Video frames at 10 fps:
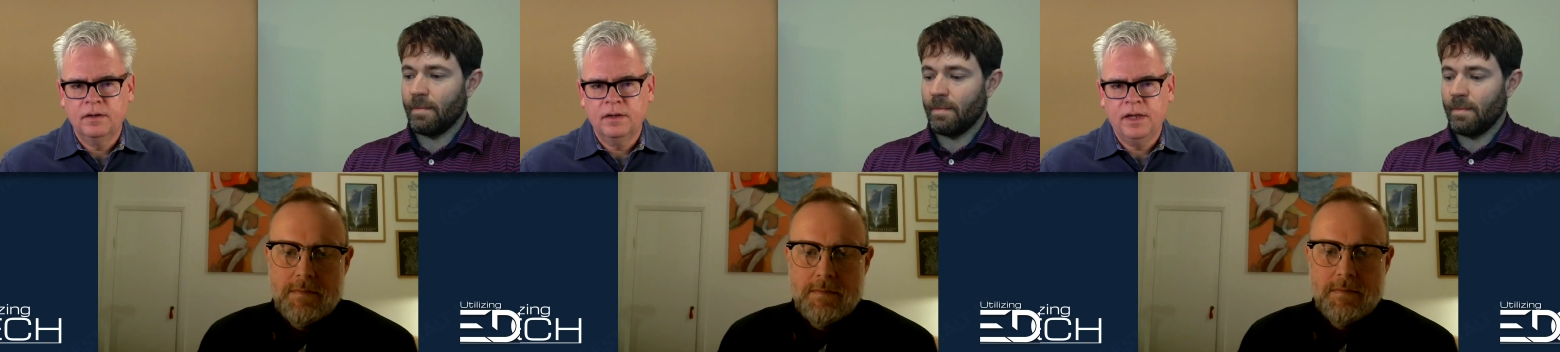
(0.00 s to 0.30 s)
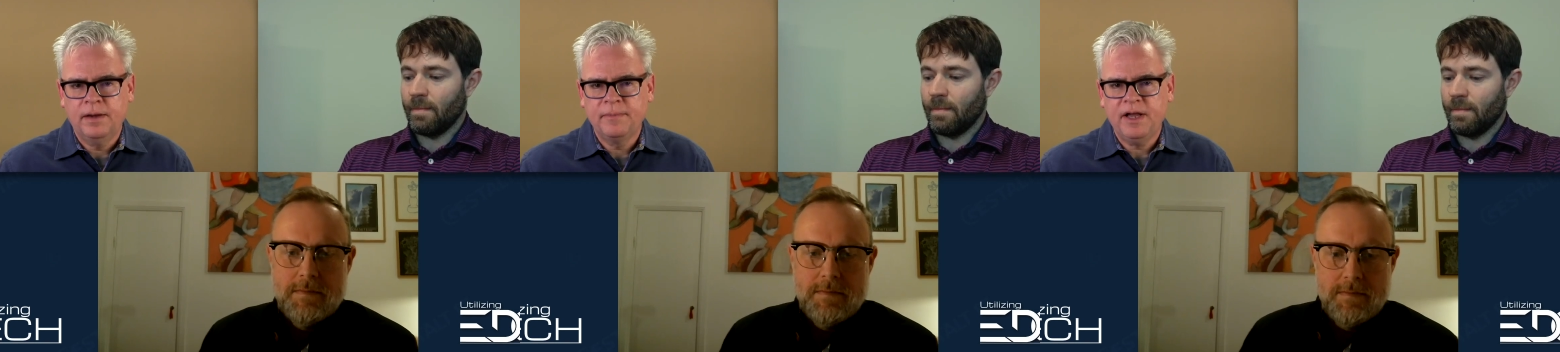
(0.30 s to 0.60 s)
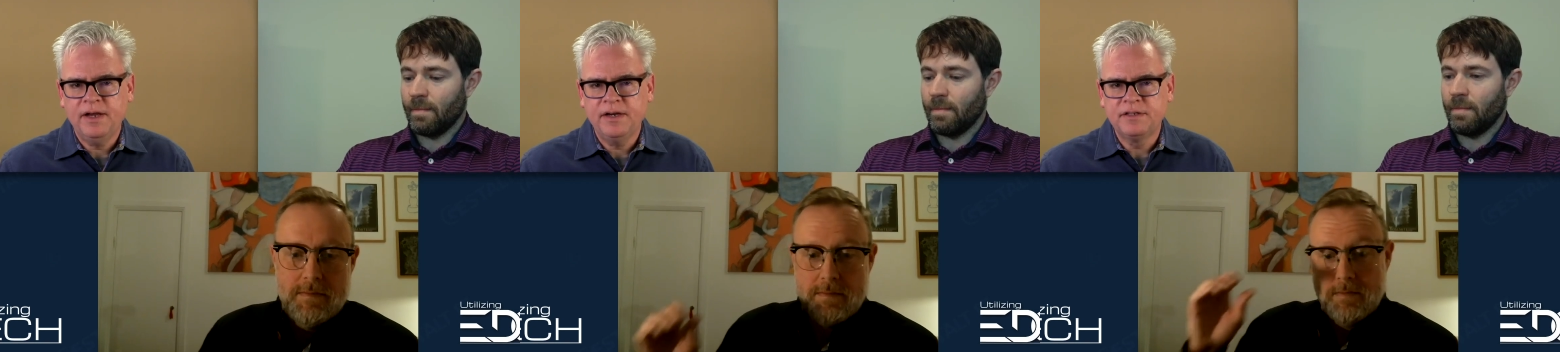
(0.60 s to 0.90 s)
Speaker 1: And I'm
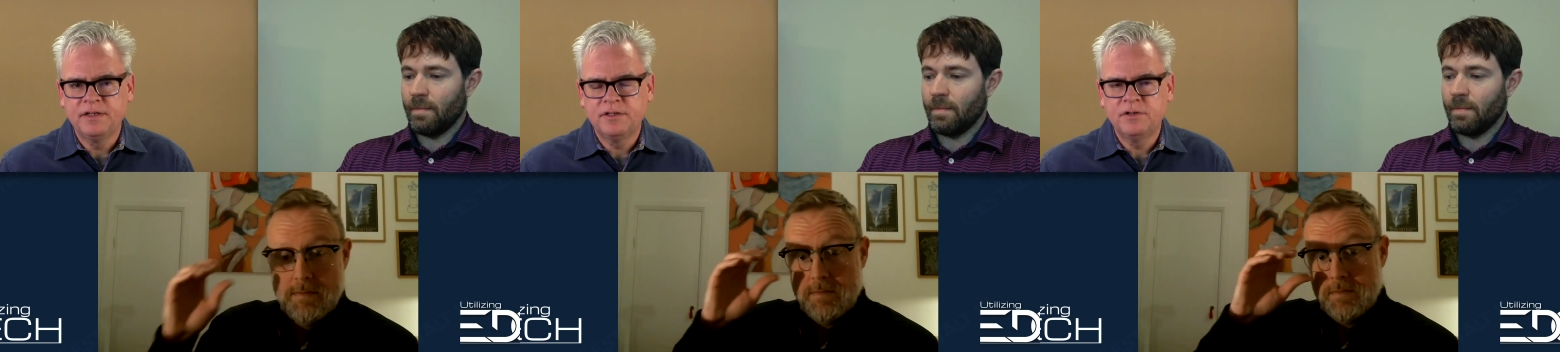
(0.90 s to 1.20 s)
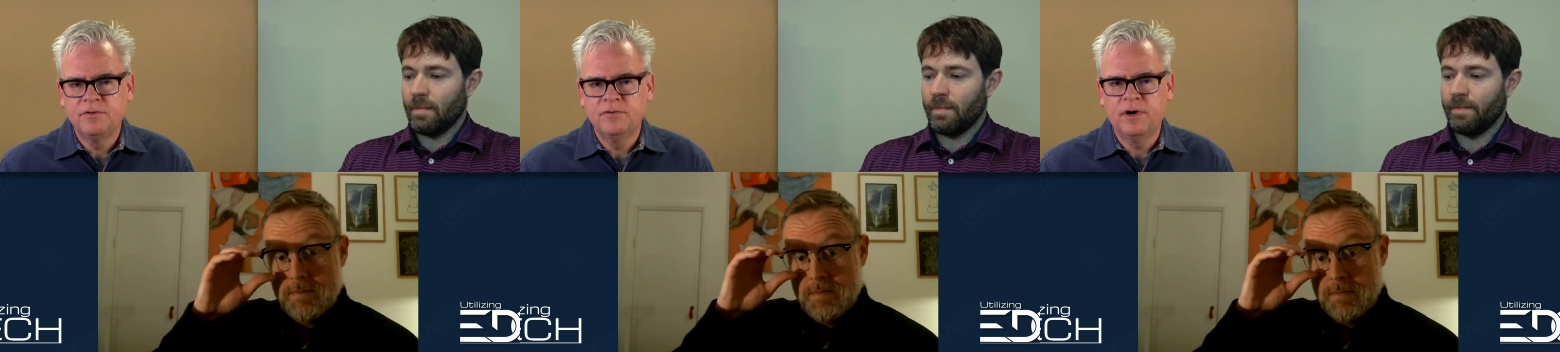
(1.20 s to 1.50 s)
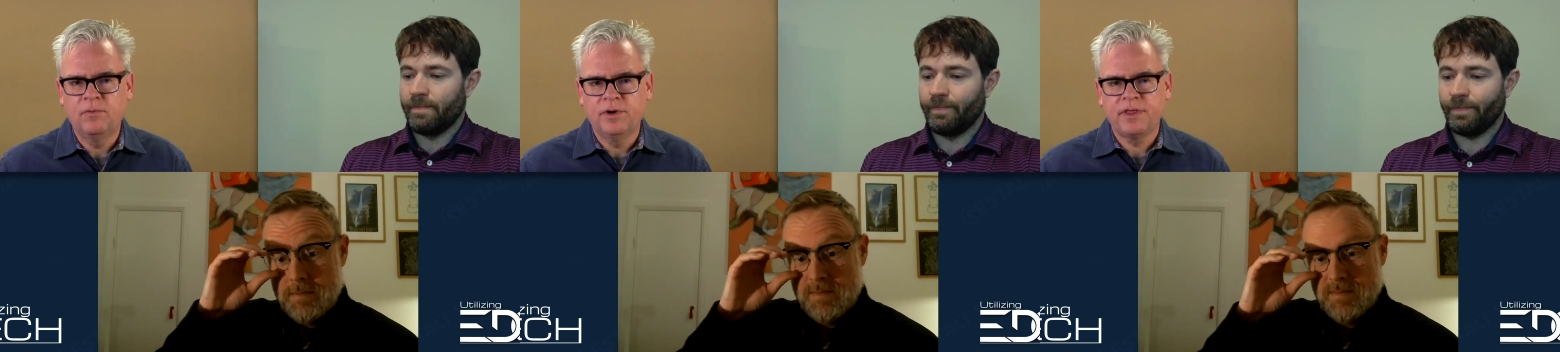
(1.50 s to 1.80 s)
cognizant too. Uh,
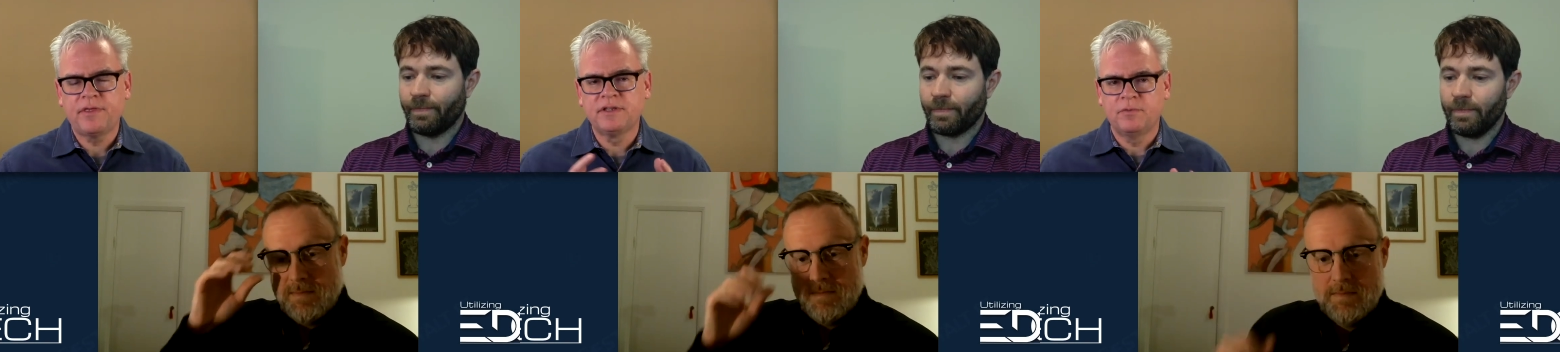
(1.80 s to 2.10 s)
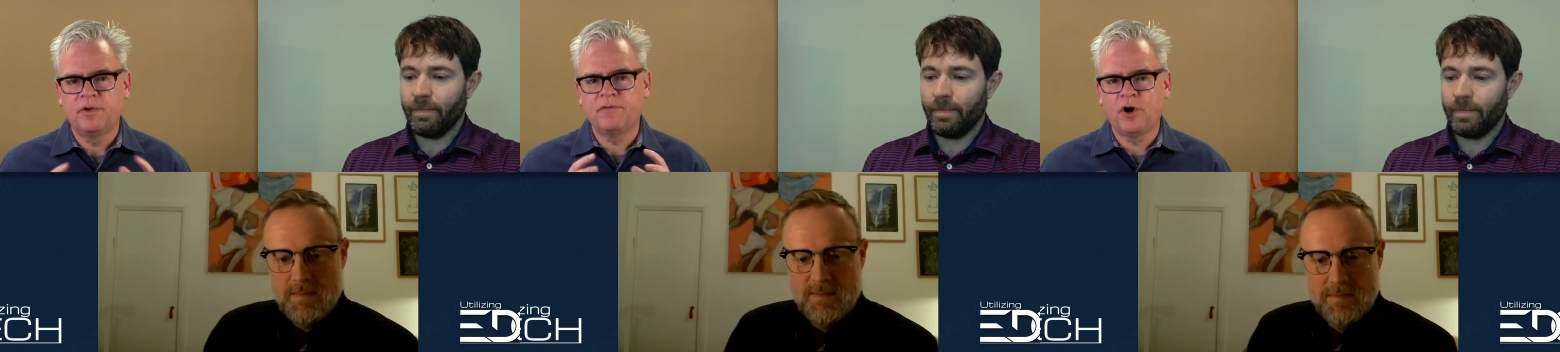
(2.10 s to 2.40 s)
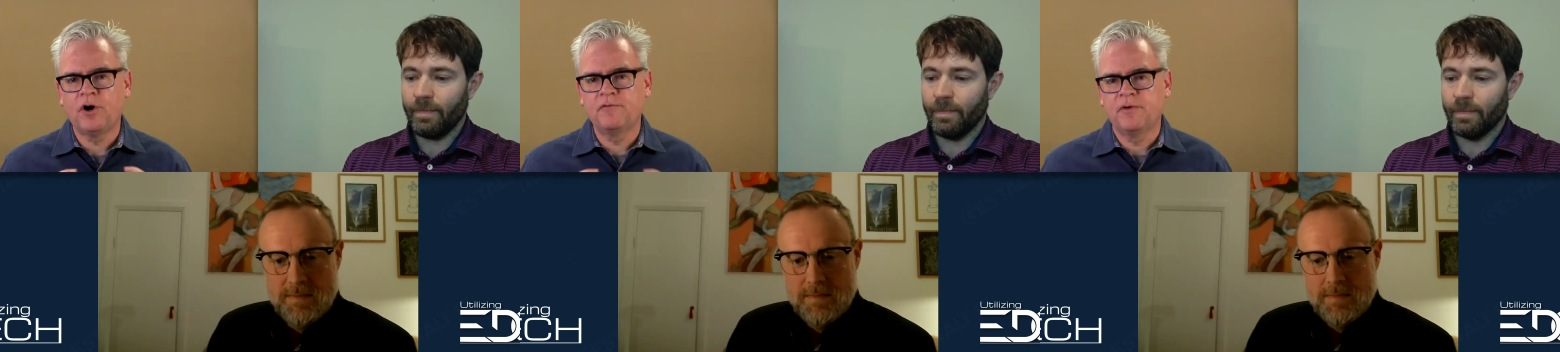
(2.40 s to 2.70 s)
one of the things that we've
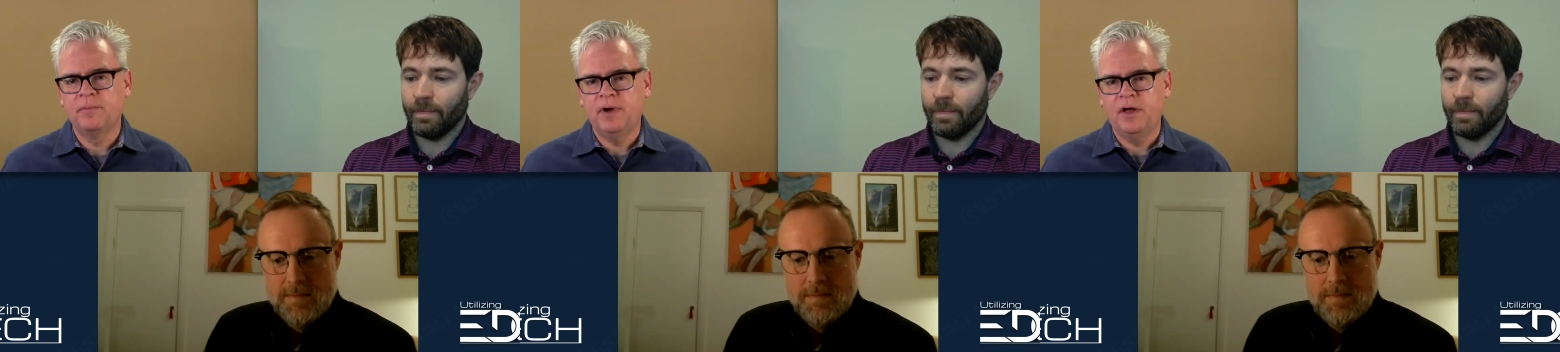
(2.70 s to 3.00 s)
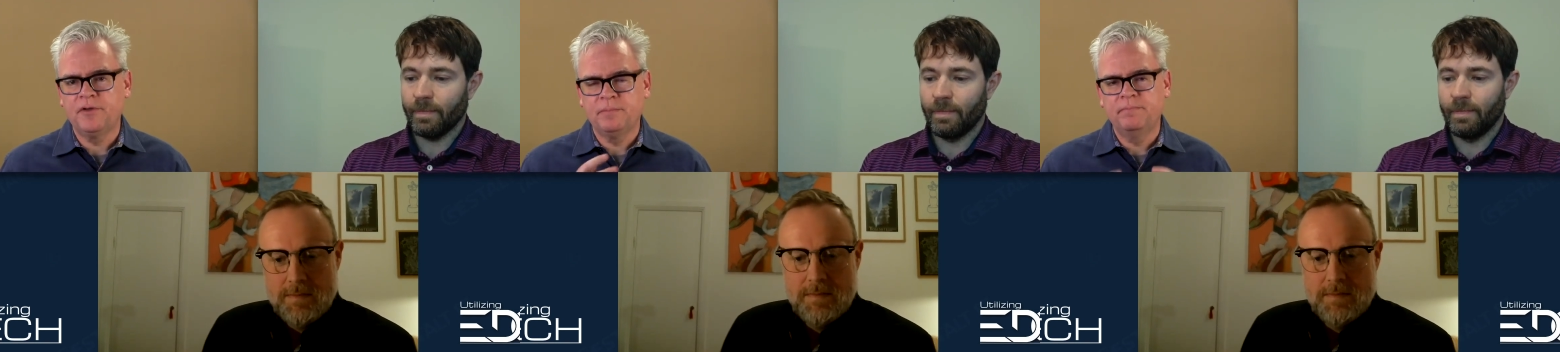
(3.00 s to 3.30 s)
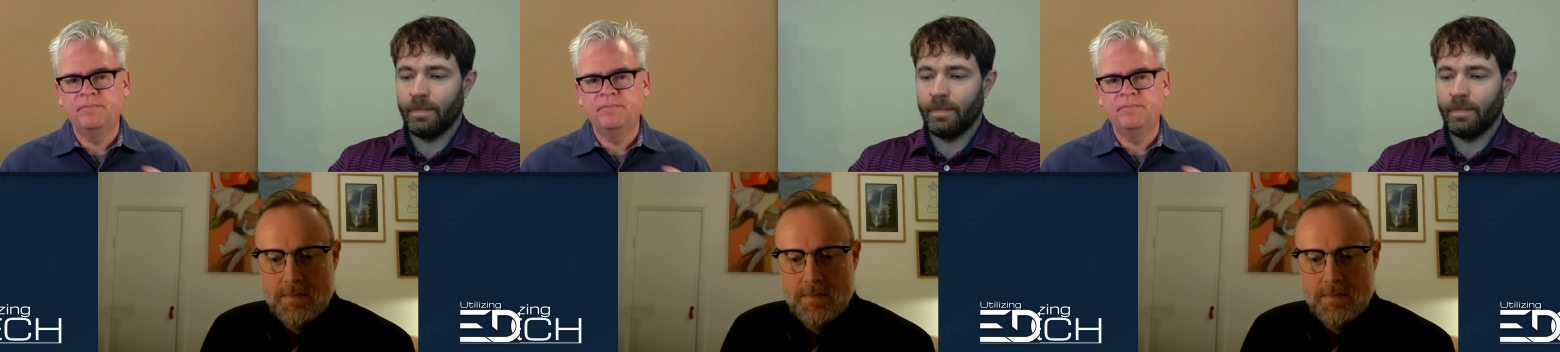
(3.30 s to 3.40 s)
heard from other